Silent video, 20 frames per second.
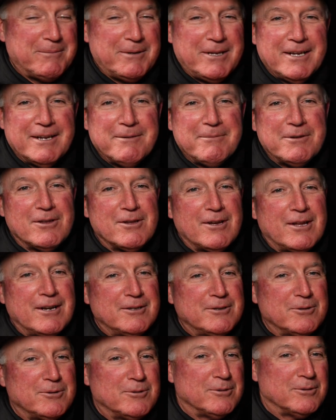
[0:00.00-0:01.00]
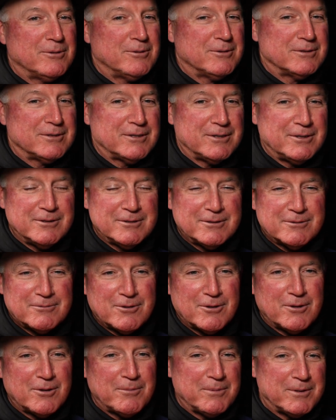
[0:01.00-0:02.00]
He gave me a lot of tools. He used a
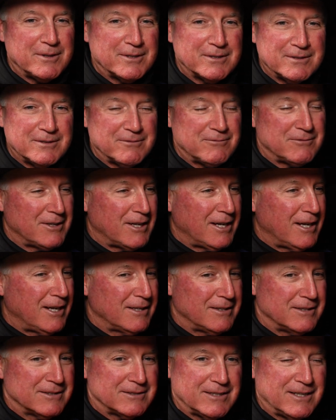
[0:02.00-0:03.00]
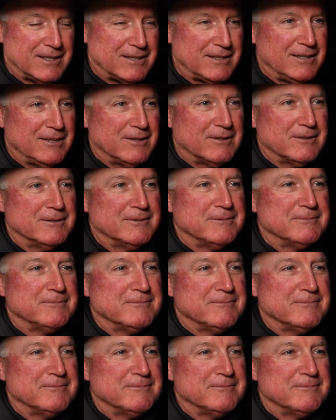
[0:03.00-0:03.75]
rope and this and the flag and this, that, and the other.